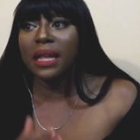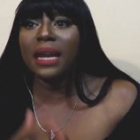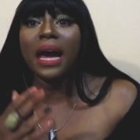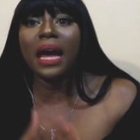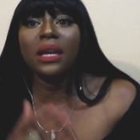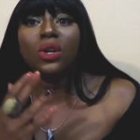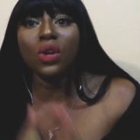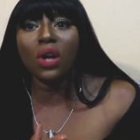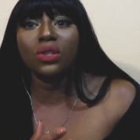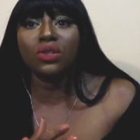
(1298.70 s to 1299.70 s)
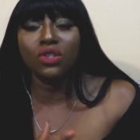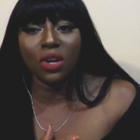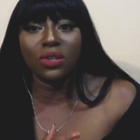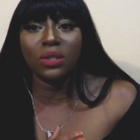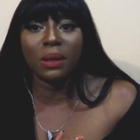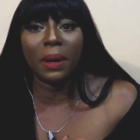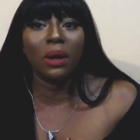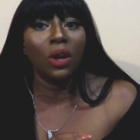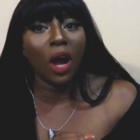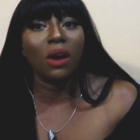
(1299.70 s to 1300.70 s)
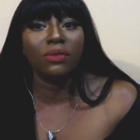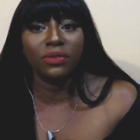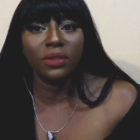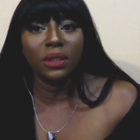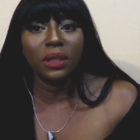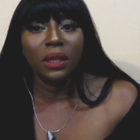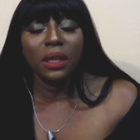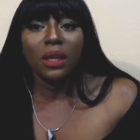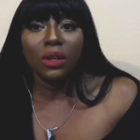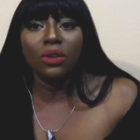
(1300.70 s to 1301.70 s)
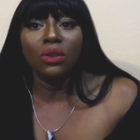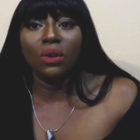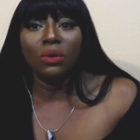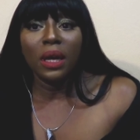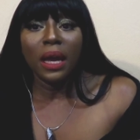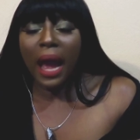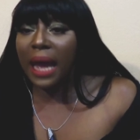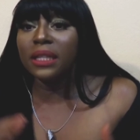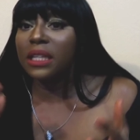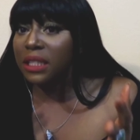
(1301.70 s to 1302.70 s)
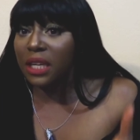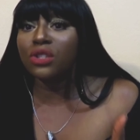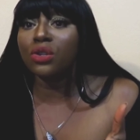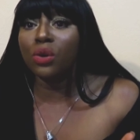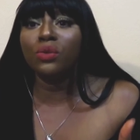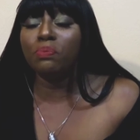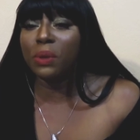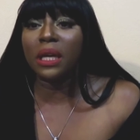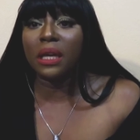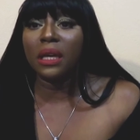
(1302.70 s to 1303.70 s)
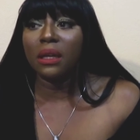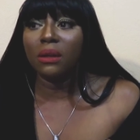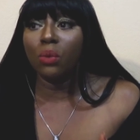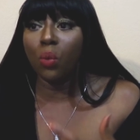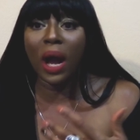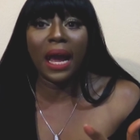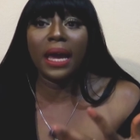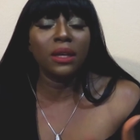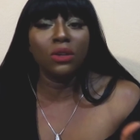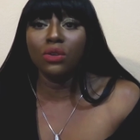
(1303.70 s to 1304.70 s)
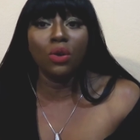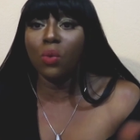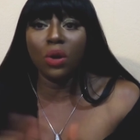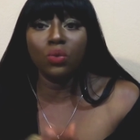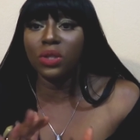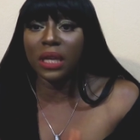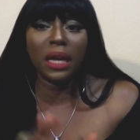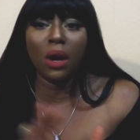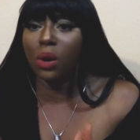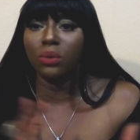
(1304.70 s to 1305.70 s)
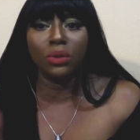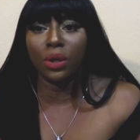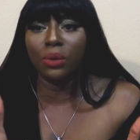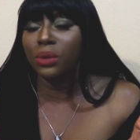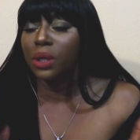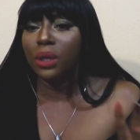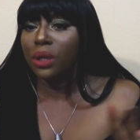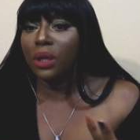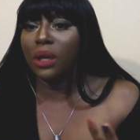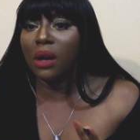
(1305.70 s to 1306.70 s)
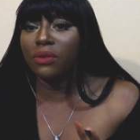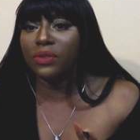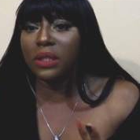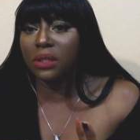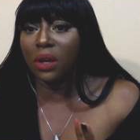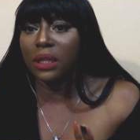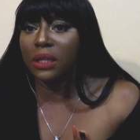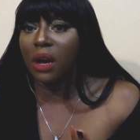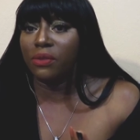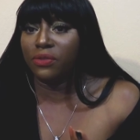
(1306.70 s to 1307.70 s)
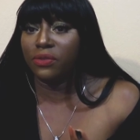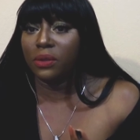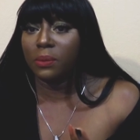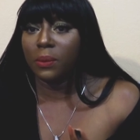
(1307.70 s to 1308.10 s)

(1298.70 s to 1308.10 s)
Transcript: that are not just about love, you know, and this could be why, you know, one would say, oh, no, love is not enough.